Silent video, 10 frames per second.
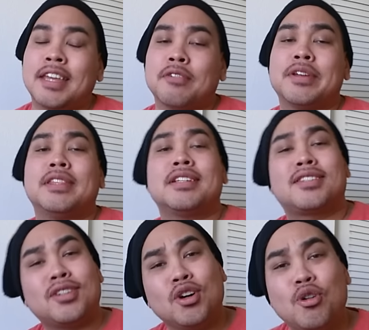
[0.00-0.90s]
there in the
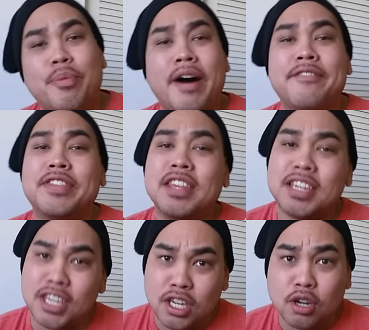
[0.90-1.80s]
tube of
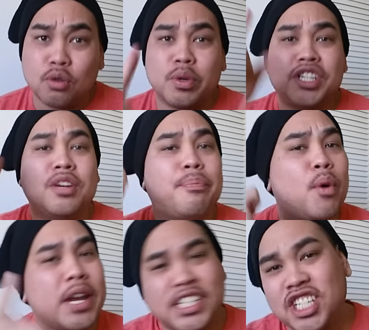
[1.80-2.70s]
the U with your
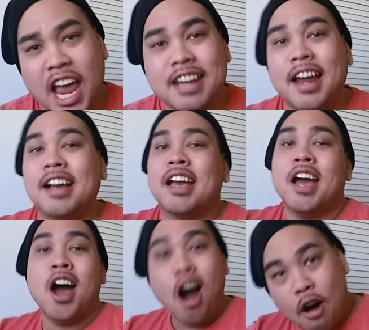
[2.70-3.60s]
boy J-Nuck
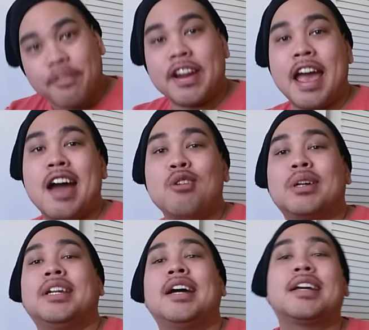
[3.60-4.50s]
over here at
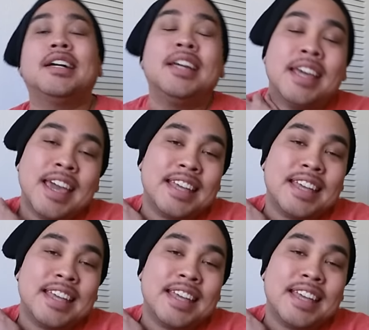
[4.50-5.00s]
Hookah Nucka.